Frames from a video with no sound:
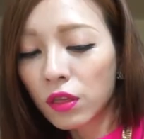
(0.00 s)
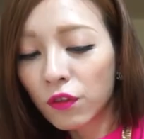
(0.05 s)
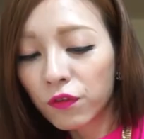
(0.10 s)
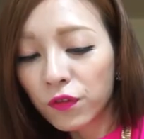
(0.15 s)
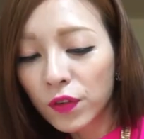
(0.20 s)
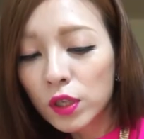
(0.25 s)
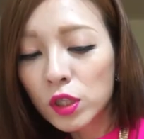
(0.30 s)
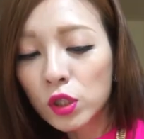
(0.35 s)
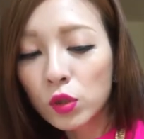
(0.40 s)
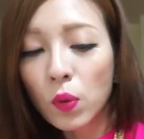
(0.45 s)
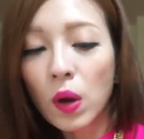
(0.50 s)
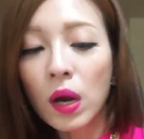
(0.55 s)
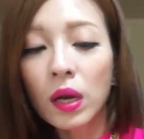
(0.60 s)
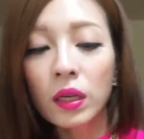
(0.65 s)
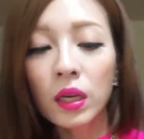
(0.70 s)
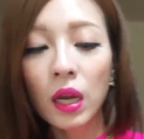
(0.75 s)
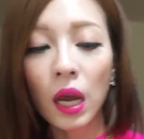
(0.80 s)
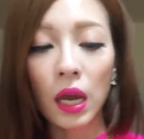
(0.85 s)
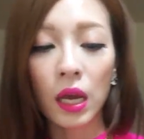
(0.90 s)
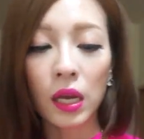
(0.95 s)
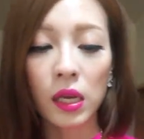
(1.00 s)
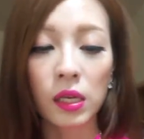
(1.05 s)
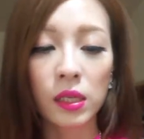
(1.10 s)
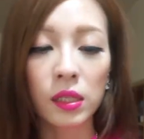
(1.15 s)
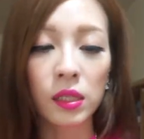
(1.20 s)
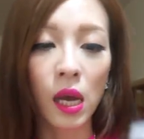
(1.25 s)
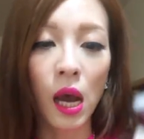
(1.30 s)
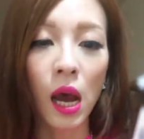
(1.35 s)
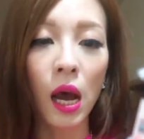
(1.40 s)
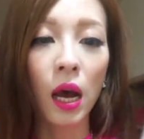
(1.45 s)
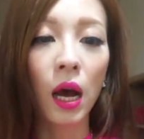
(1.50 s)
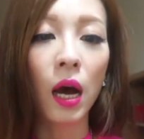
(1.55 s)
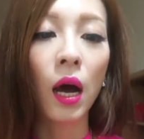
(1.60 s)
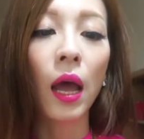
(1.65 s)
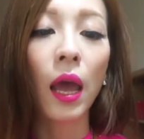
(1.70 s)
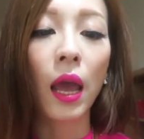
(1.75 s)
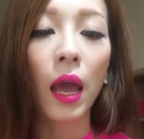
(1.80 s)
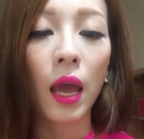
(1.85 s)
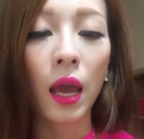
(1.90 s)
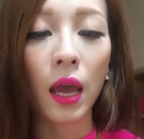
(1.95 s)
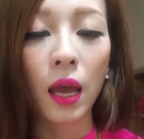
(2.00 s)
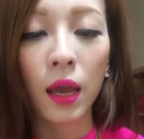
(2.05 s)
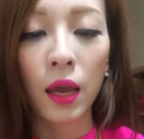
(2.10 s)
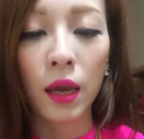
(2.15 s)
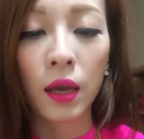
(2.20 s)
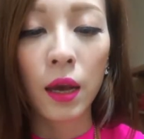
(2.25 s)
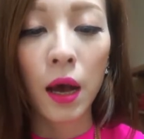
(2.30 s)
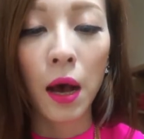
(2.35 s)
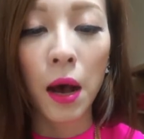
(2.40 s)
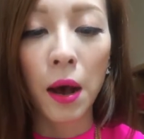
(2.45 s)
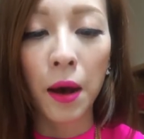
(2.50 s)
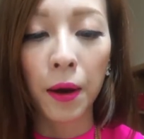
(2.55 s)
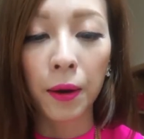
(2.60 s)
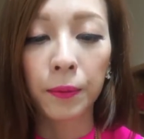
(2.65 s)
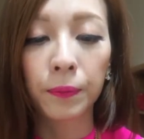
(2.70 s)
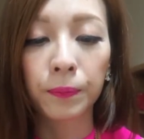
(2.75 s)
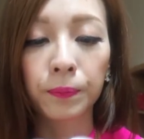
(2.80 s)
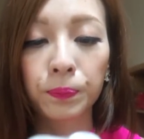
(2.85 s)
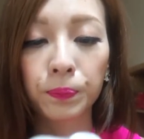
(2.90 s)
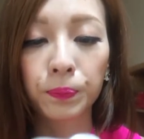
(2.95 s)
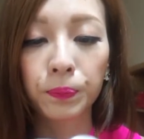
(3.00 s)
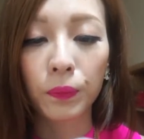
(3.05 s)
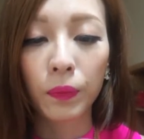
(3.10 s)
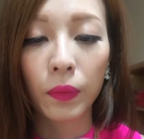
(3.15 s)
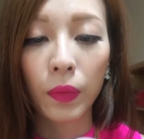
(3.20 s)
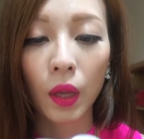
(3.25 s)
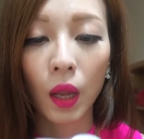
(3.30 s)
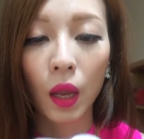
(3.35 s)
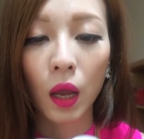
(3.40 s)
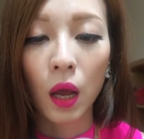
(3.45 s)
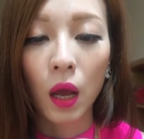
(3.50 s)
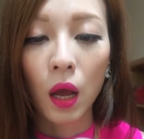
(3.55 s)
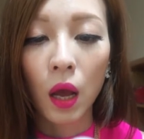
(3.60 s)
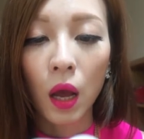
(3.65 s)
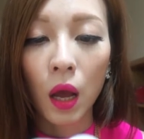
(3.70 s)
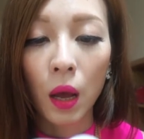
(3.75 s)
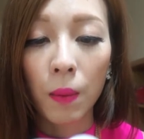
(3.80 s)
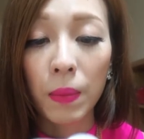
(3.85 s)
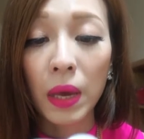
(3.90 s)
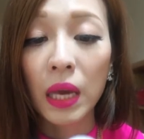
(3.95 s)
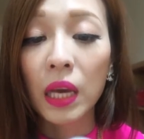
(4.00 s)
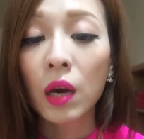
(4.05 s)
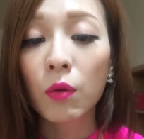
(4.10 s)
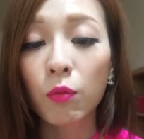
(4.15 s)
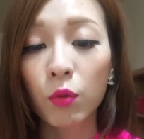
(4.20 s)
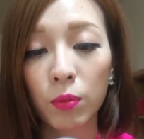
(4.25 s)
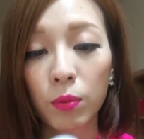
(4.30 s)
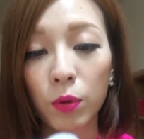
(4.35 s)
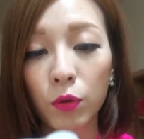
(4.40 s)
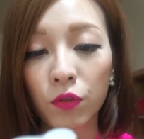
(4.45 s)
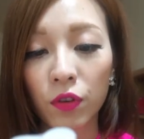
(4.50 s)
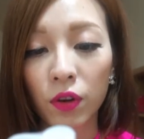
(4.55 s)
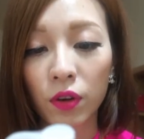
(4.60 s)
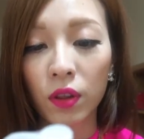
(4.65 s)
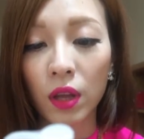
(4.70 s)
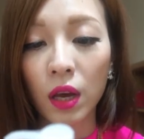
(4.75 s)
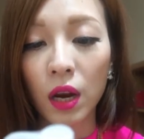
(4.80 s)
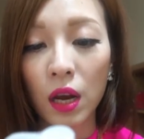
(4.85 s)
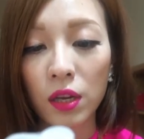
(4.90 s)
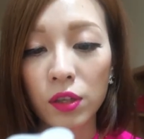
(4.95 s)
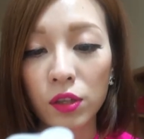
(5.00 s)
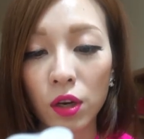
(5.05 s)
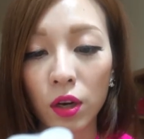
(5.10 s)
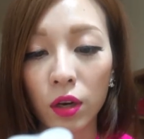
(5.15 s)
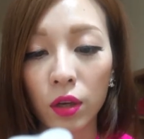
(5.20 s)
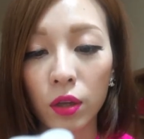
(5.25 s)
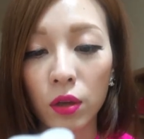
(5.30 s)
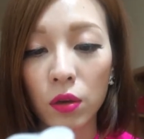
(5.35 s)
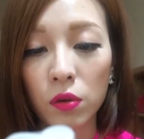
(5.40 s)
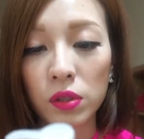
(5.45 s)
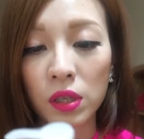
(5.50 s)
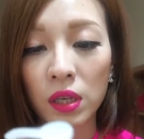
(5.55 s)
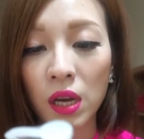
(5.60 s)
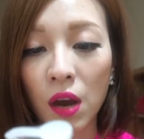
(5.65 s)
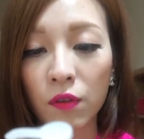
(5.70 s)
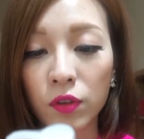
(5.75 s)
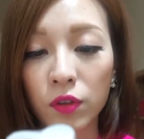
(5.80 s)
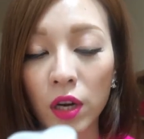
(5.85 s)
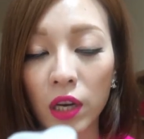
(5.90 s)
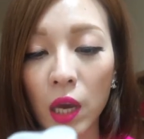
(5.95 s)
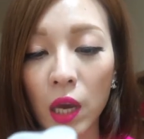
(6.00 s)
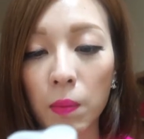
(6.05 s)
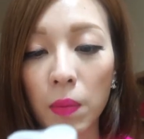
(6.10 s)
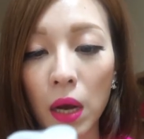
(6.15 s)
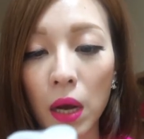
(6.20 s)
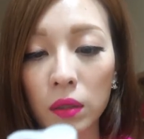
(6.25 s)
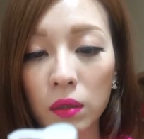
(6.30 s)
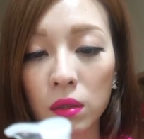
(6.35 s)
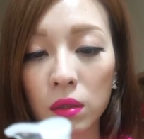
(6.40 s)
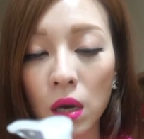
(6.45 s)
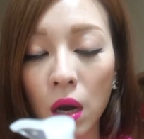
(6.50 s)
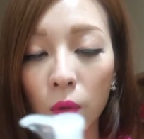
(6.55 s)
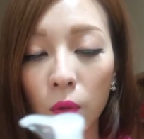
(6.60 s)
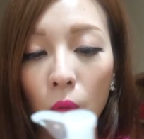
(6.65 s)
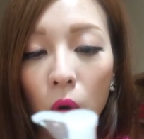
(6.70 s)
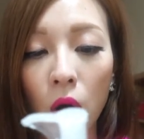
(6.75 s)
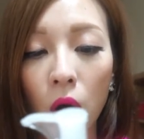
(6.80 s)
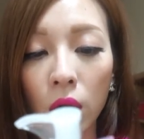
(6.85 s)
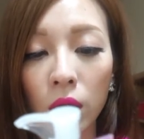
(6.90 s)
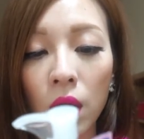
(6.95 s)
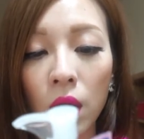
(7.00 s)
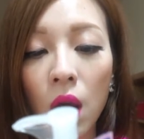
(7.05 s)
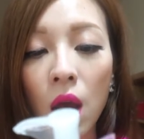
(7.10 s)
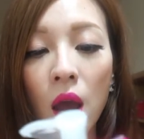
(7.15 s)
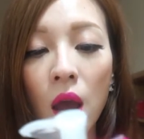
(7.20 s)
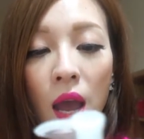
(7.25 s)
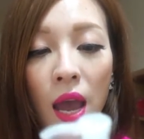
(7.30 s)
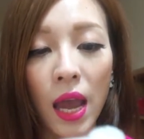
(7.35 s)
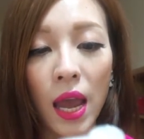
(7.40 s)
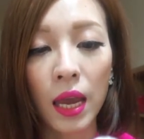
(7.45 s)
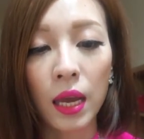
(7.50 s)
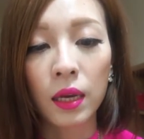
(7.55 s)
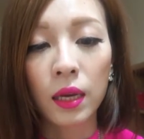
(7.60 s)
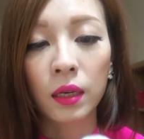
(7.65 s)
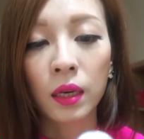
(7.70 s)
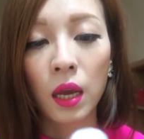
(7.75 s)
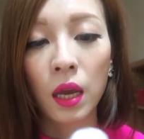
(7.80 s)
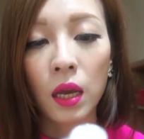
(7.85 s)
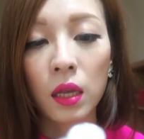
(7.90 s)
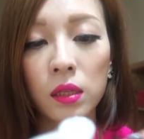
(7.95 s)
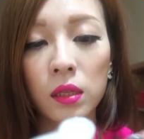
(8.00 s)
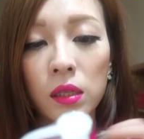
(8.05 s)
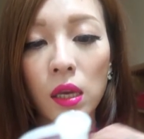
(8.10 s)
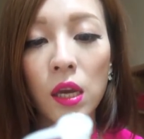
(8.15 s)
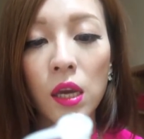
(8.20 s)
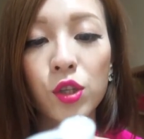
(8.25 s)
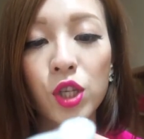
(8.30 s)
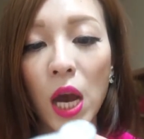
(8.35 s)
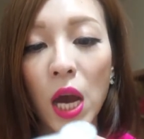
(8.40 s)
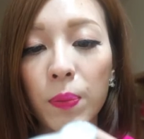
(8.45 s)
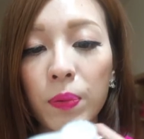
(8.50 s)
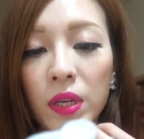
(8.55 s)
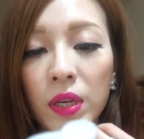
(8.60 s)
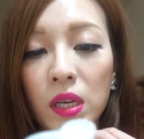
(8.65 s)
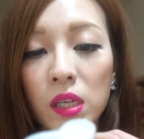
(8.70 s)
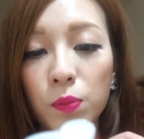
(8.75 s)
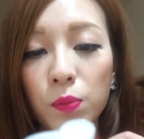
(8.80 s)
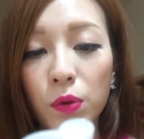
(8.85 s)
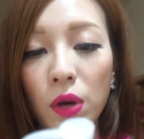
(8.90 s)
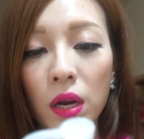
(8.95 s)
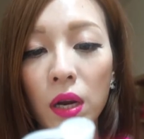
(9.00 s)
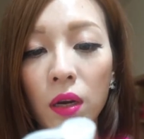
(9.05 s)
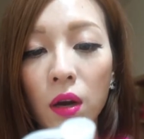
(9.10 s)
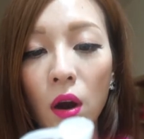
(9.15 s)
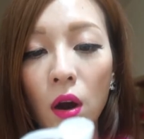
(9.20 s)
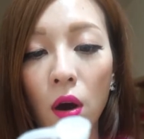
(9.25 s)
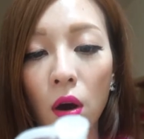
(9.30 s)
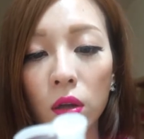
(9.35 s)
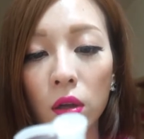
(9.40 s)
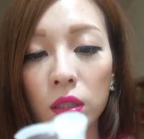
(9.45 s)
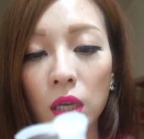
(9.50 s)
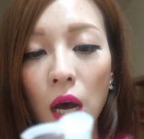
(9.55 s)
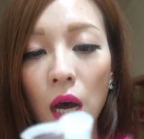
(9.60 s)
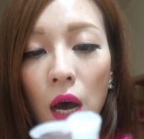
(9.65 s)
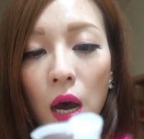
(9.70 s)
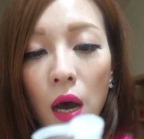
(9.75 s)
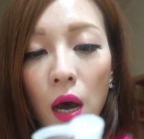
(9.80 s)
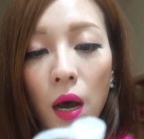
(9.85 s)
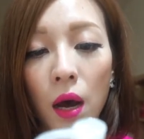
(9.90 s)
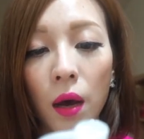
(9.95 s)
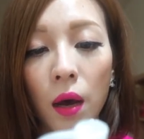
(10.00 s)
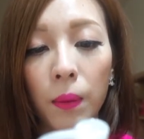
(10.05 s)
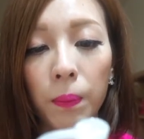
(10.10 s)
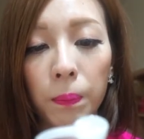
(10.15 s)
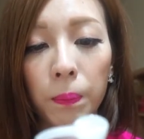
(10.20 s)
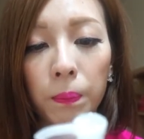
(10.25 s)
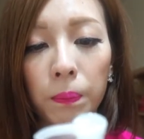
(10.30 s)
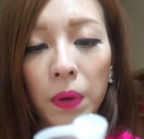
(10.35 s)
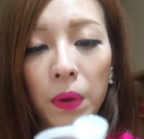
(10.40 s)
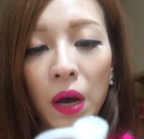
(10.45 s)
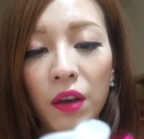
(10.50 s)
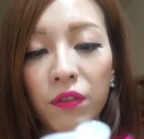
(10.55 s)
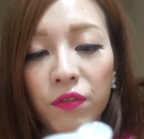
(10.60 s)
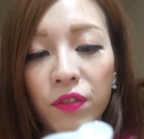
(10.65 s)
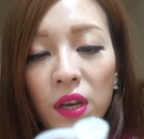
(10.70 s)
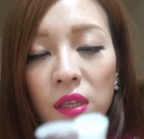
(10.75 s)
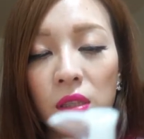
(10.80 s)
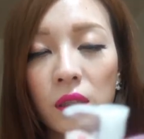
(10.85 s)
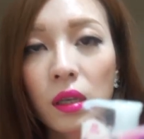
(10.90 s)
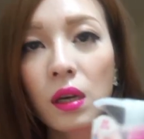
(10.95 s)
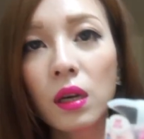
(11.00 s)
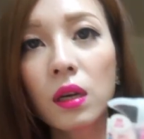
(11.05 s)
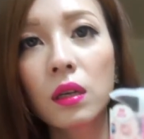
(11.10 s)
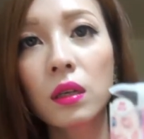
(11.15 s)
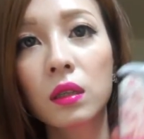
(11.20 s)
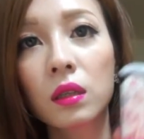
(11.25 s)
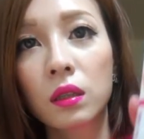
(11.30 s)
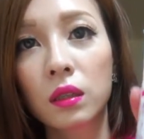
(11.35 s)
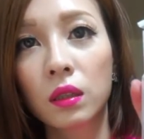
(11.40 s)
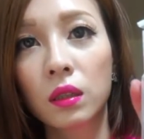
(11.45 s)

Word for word: The first one is a um, makeup remover that I started using after I came back to Taiwan, and it's a Japanese brand called uh, Bifesta.